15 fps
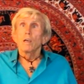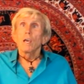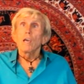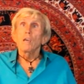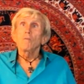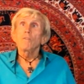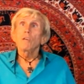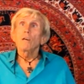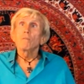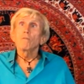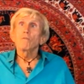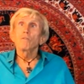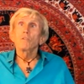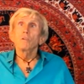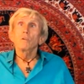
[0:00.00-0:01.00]
avian
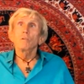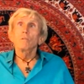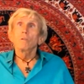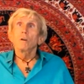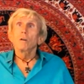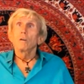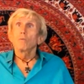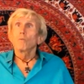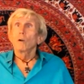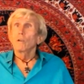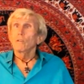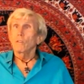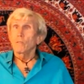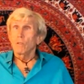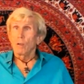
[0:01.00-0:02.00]
flu
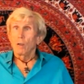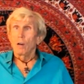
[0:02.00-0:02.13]
was